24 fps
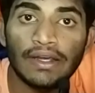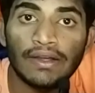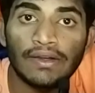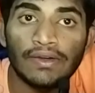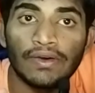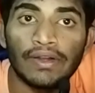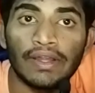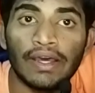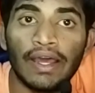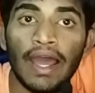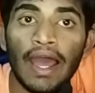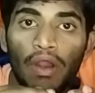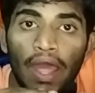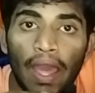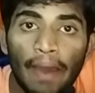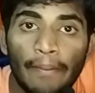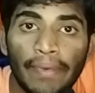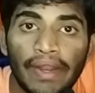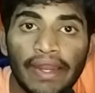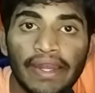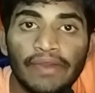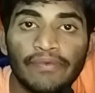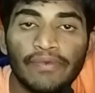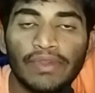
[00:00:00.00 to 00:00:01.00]
the code,
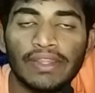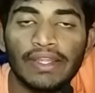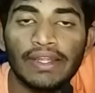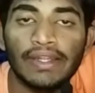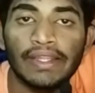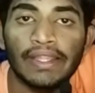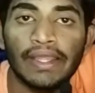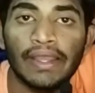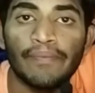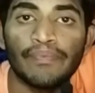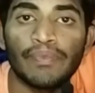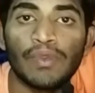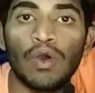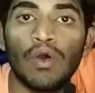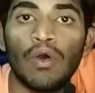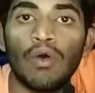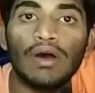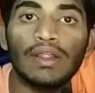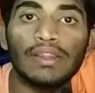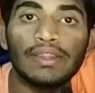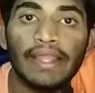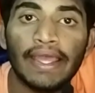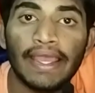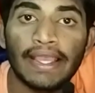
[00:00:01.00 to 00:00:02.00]
collaborating with the team,
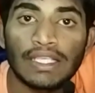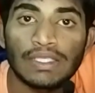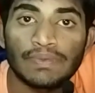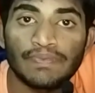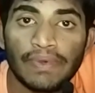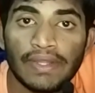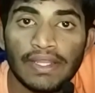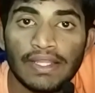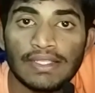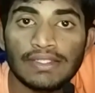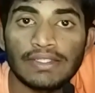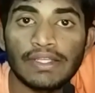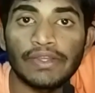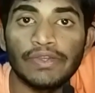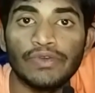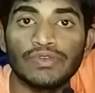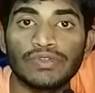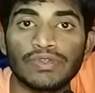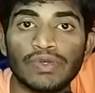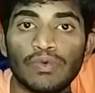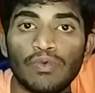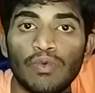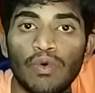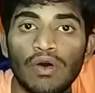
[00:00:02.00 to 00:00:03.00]
what the experience the user